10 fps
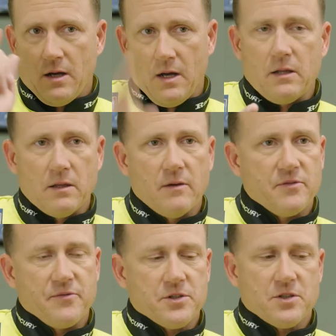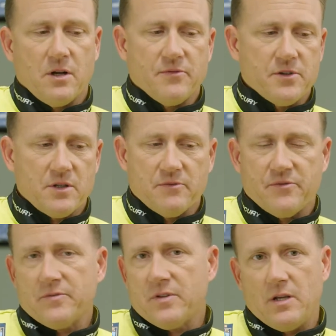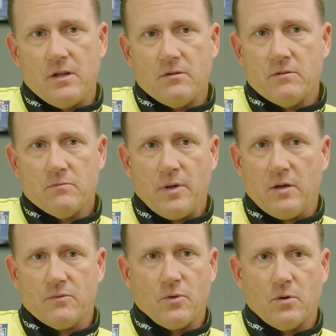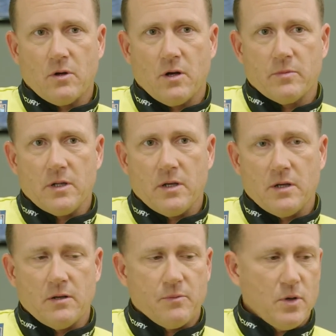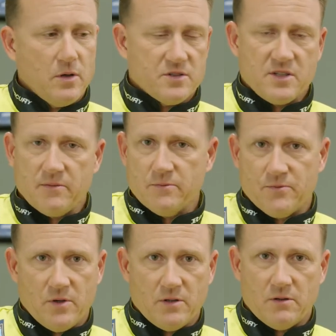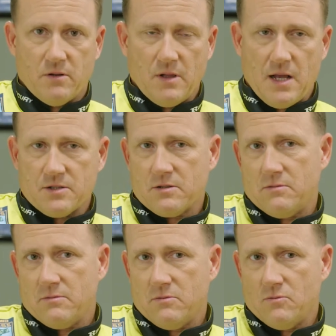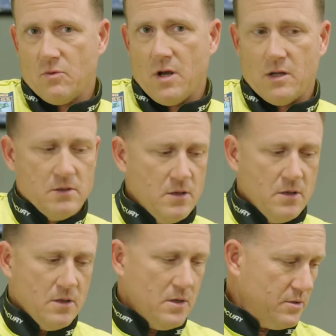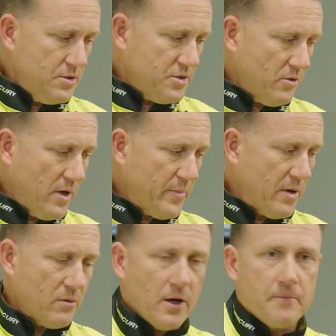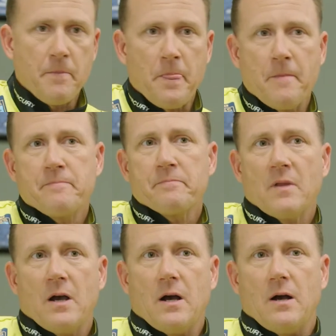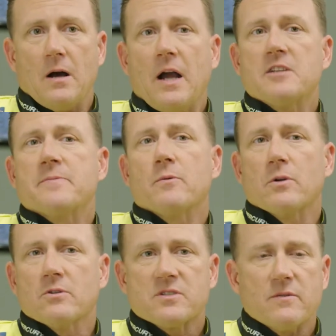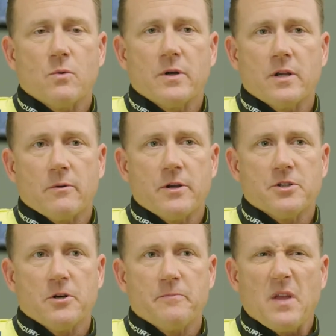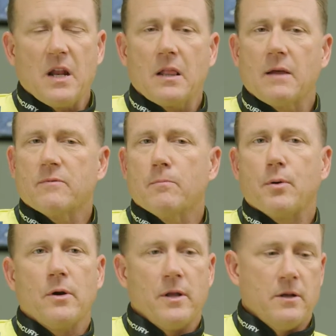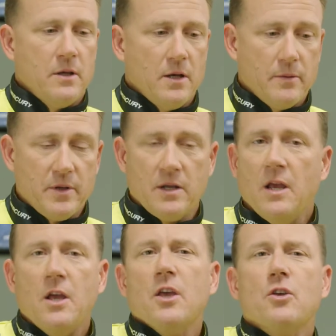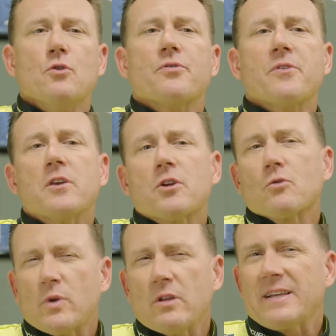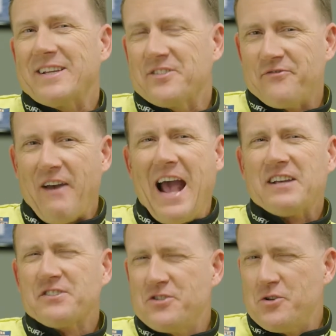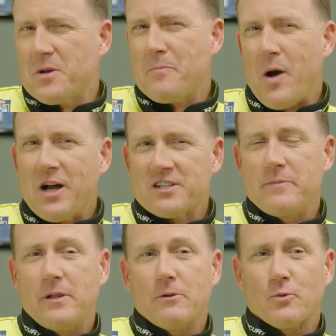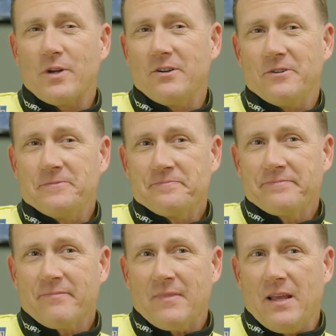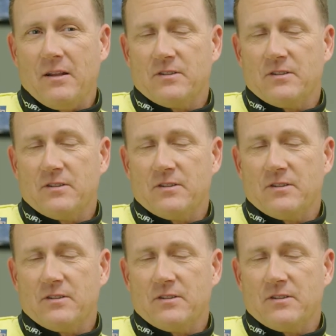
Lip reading: I love to fish it. I'll fish it on 15-pound fluorocarbon line. I'll put on a 7-foot glass rod, just a crankbait rod. High-speed reel, 7-to-1 gear ratio, and I love to burn it. I mean, you think you're reeling as fast as you can possibly reel, and